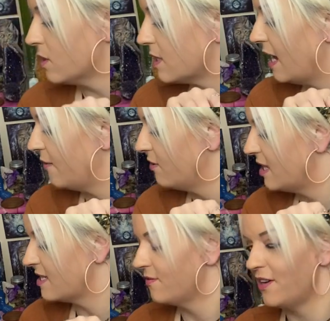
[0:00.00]
also have with
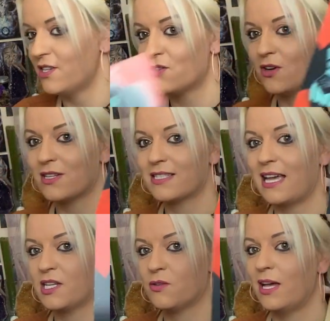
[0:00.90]
this a very strong
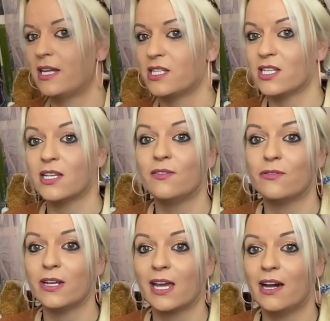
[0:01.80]
sexual energy. Don't
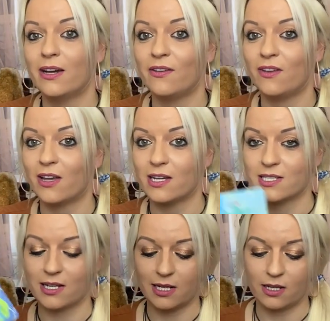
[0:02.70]
freak out if you
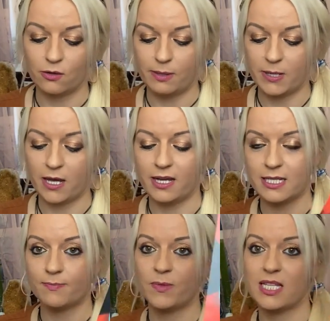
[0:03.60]
guys don't like creepy
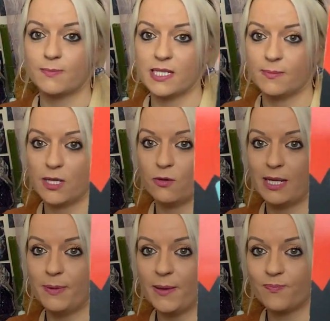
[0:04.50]
cards, this bit's a bit
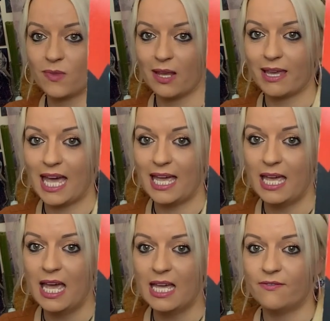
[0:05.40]
creepy, okay?
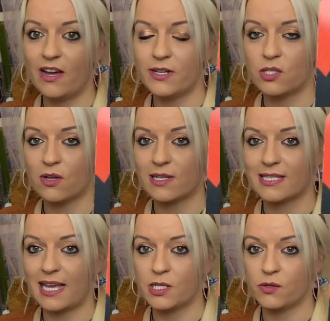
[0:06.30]
Very strong
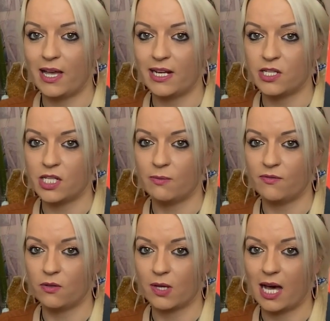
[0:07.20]
sexual energy
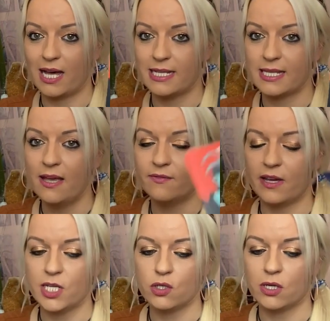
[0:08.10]
with you guys,
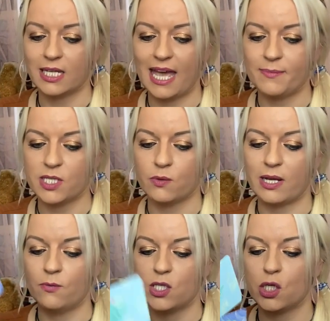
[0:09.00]
very strong
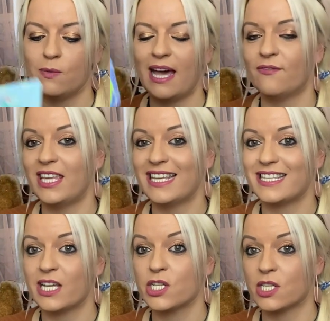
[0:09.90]
chemistry. We do have the
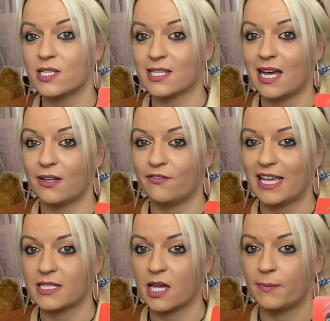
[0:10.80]
addiction side of
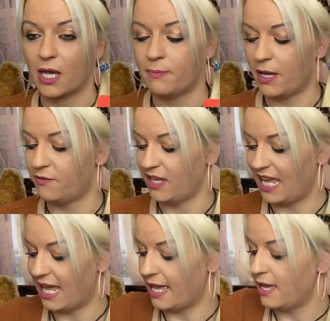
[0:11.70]
things coming up over
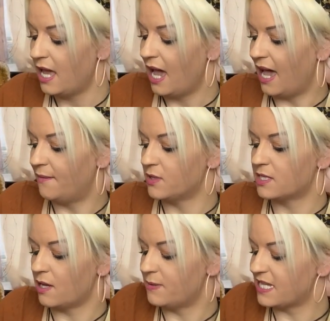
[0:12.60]
here, and um,
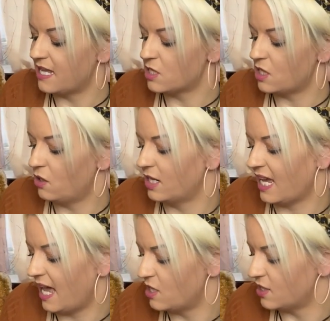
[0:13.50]
so potentially on
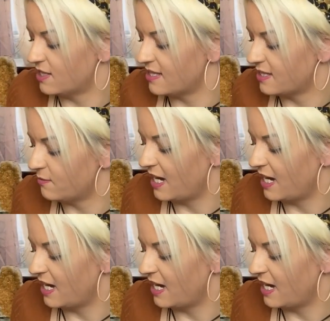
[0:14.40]
occasions this